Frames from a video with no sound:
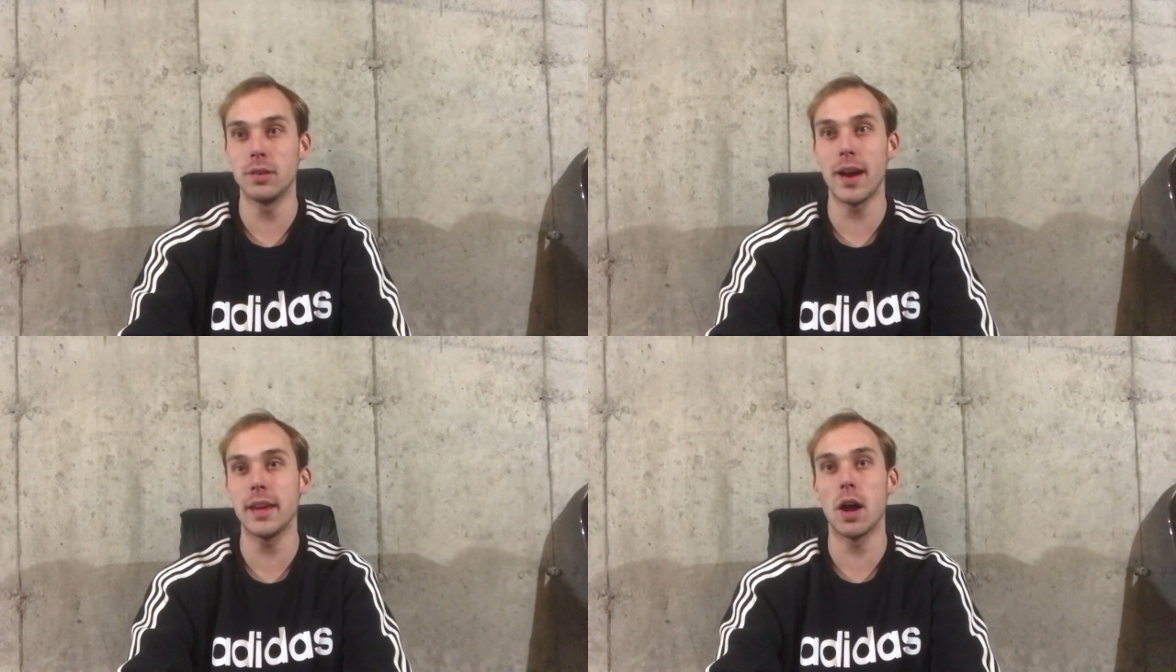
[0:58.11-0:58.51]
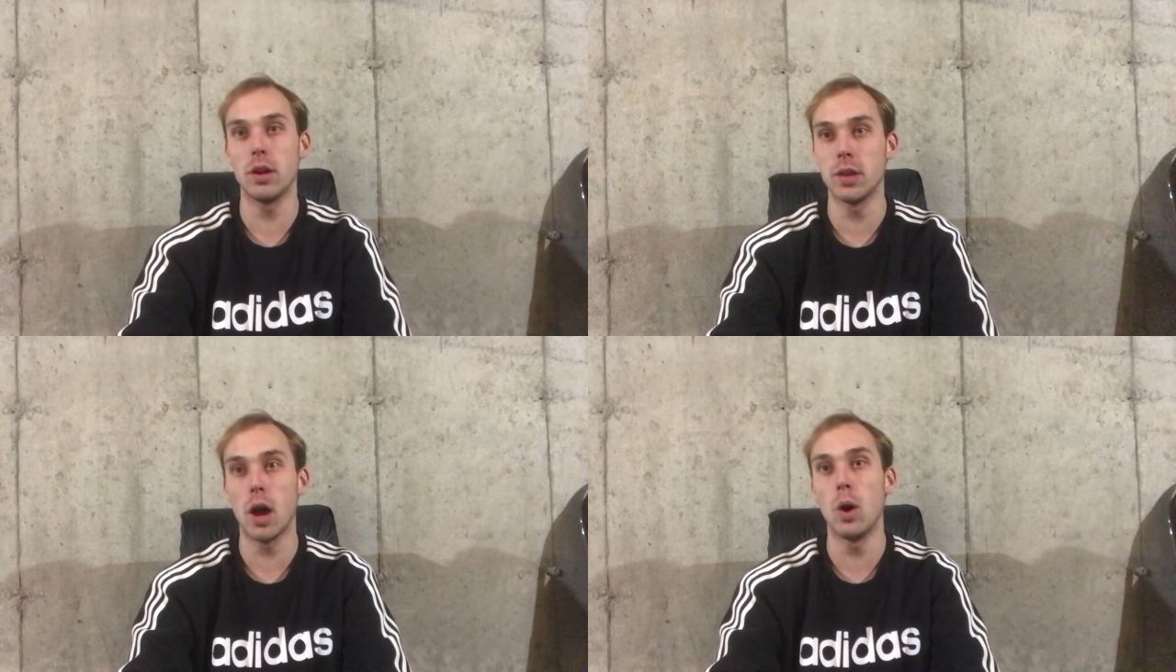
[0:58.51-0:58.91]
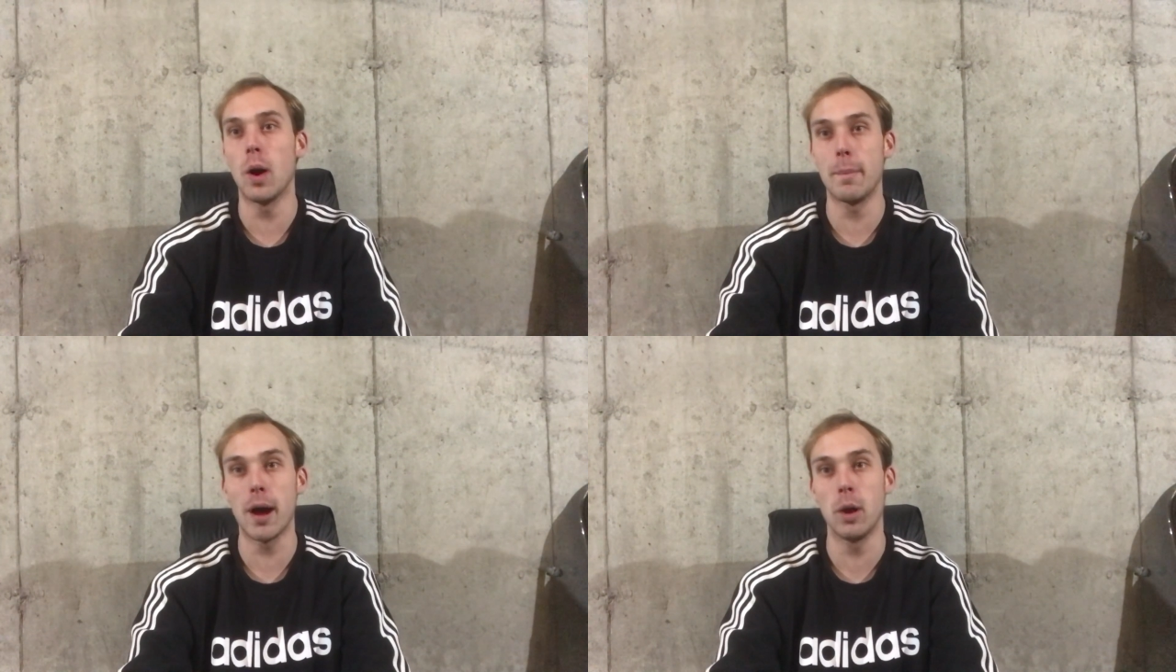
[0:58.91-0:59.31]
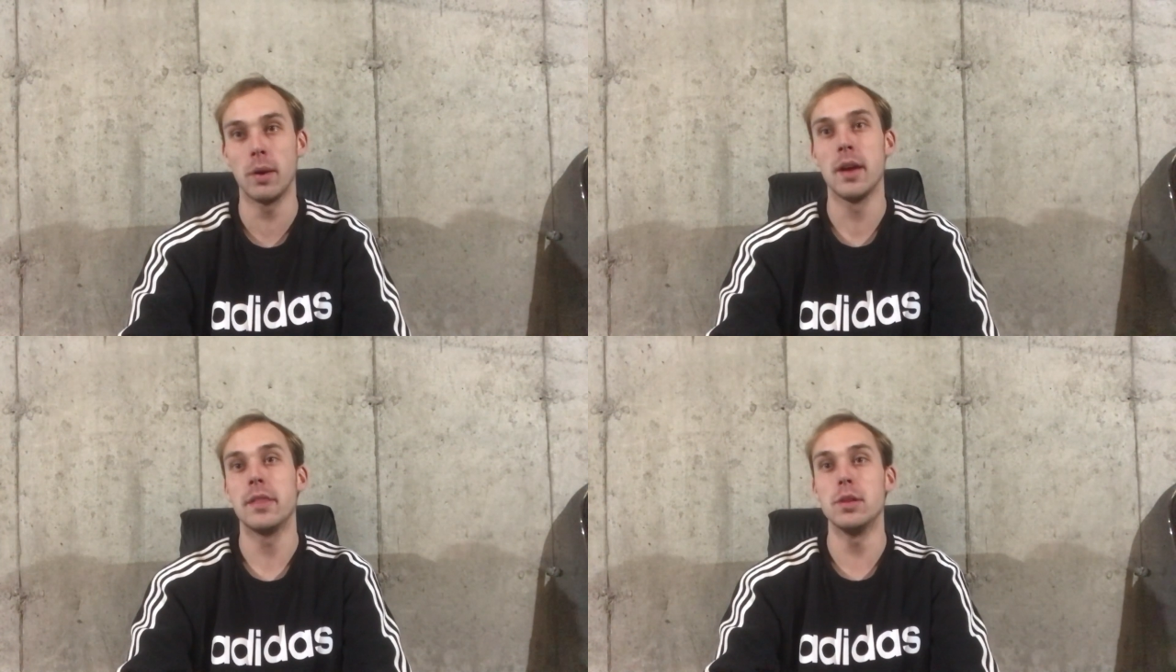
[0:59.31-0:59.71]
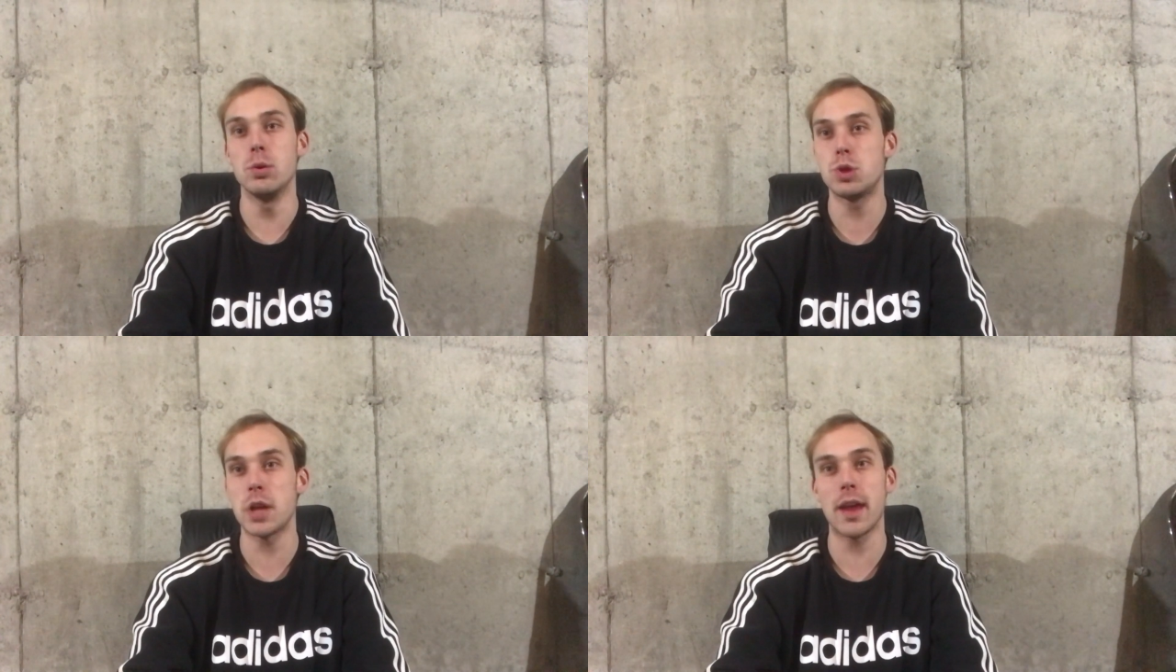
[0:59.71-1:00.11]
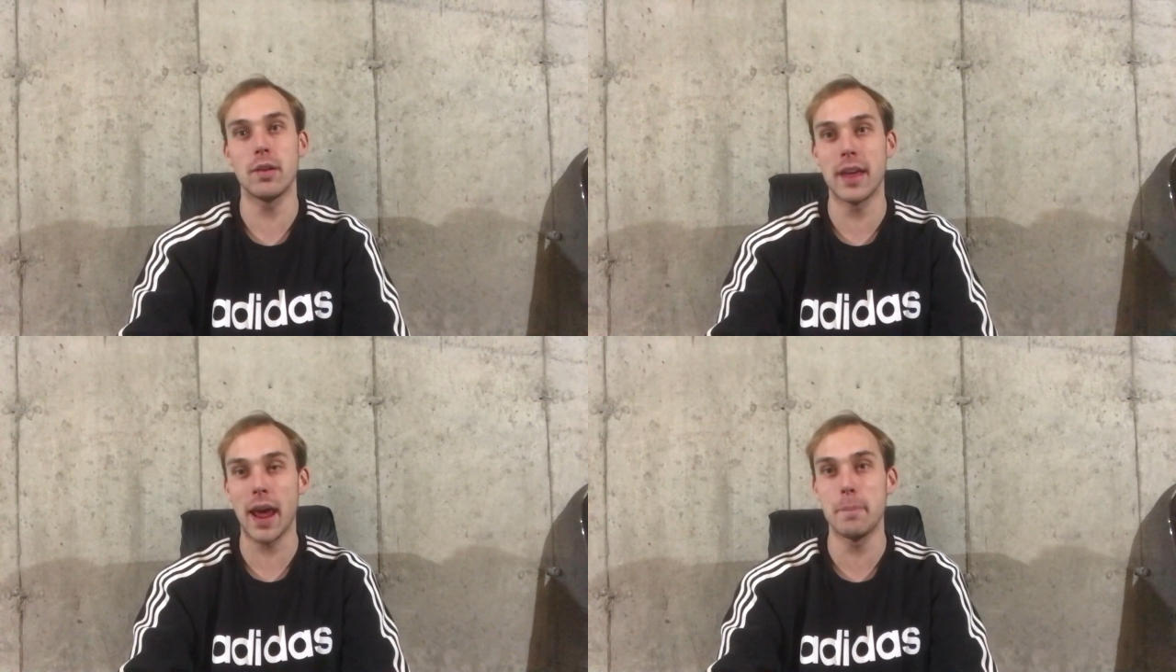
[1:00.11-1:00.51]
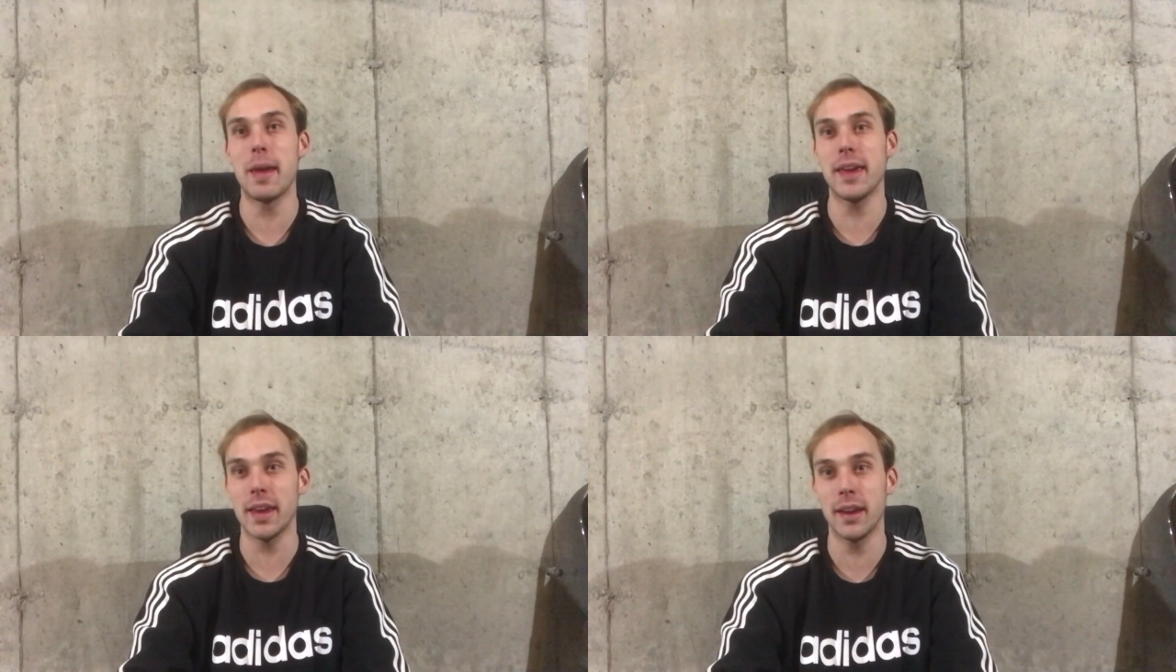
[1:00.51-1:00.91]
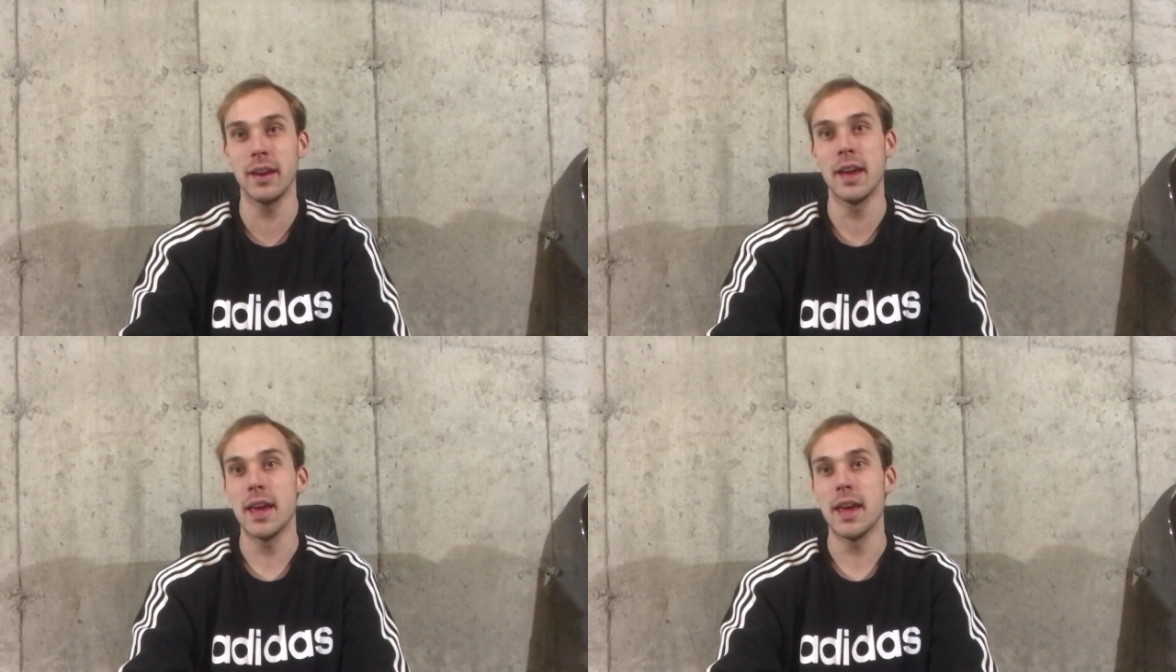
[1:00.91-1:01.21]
let y'all know about the new channel that I'm making.